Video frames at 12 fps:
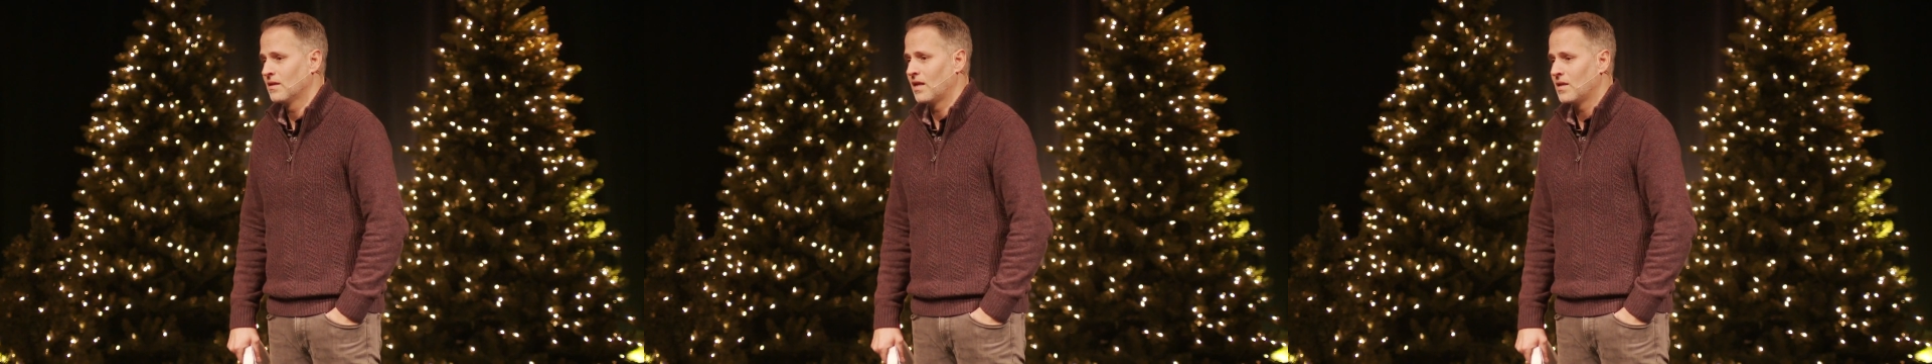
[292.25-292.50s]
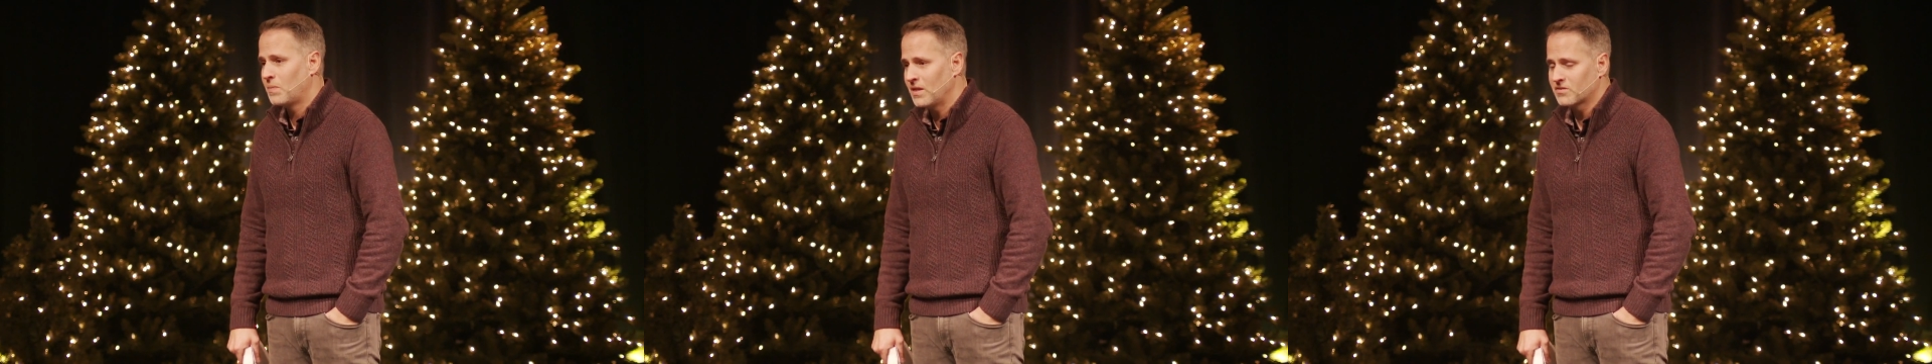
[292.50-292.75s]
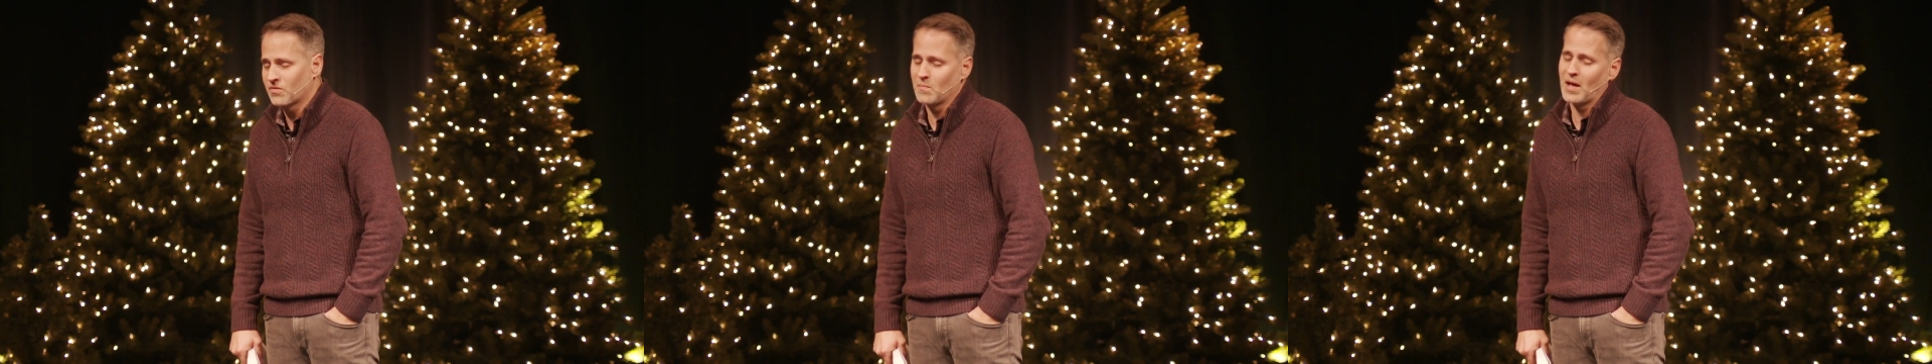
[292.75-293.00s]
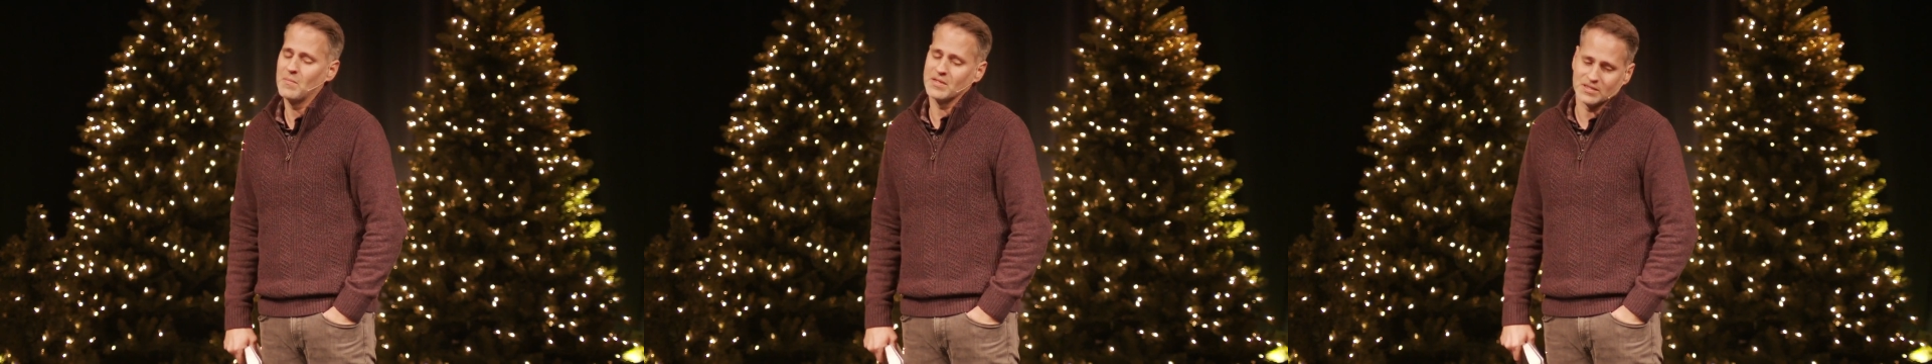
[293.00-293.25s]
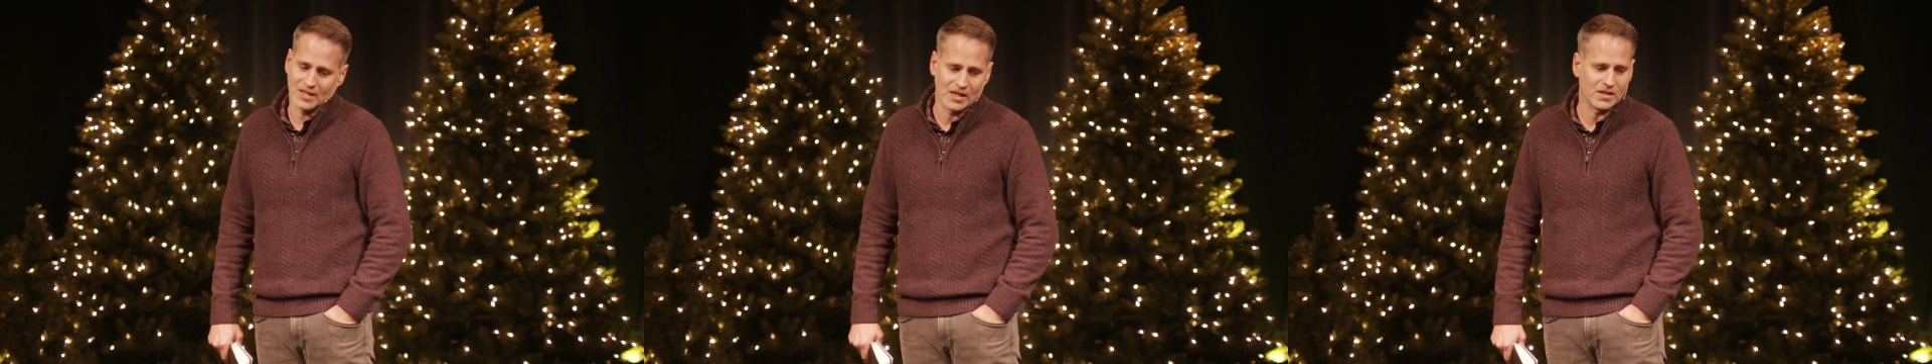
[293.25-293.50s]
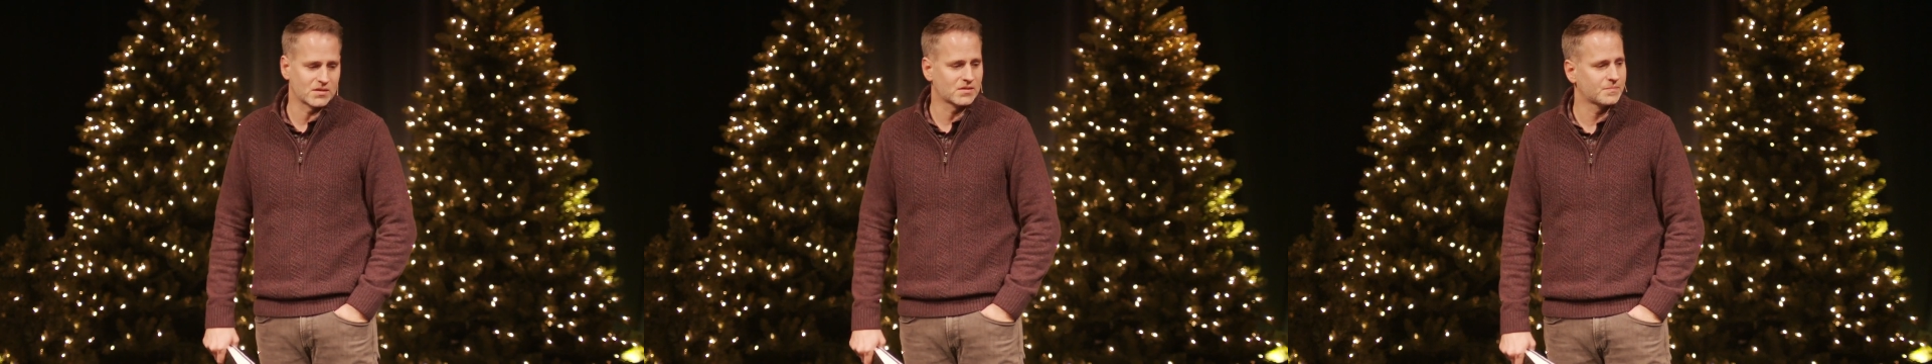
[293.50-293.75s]
I need peace from my
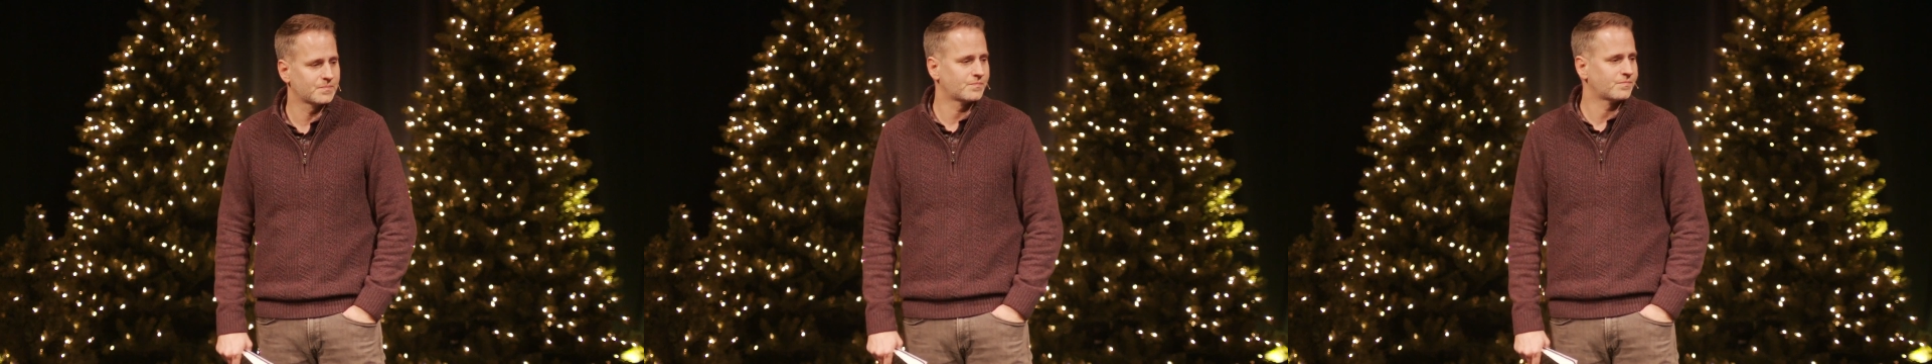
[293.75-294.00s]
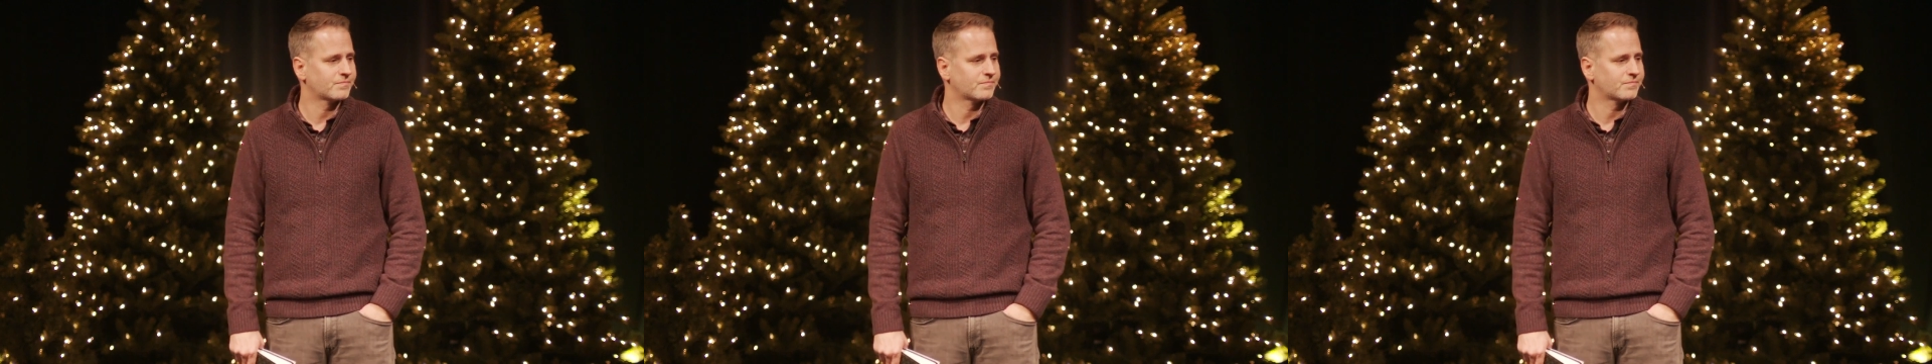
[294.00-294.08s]
mistakes,